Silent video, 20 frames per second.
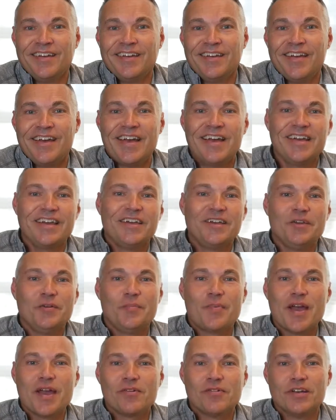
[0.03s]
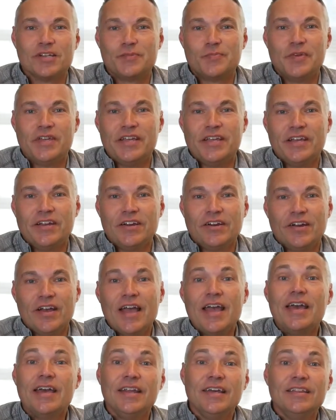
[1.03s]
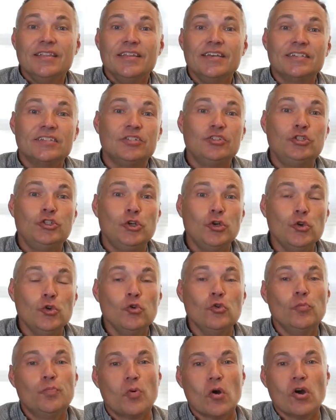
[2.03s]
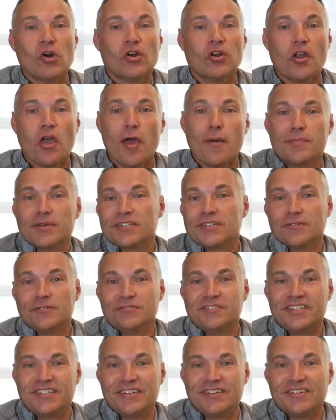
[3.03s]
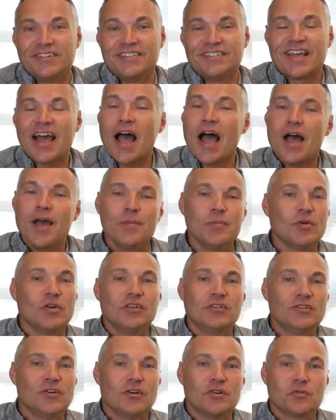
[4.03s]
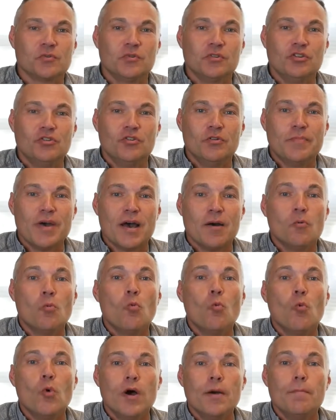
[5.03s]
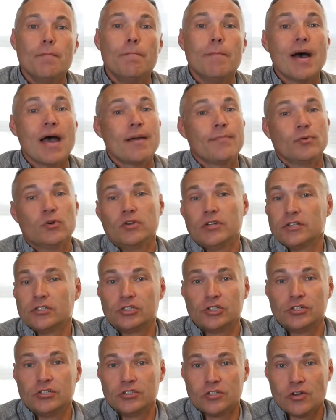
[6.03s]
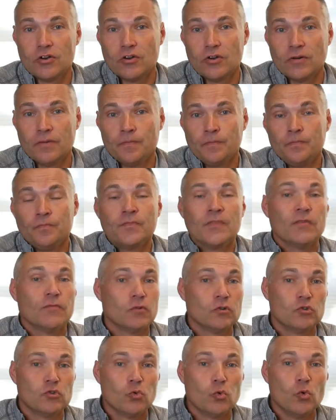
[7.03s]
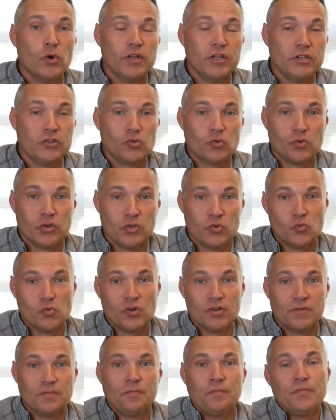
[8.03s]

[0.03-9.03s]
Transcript: Hey, Pat Rigsby here, and in this two-part episode series, I'm going to talk with you about what my predictions are for 2021.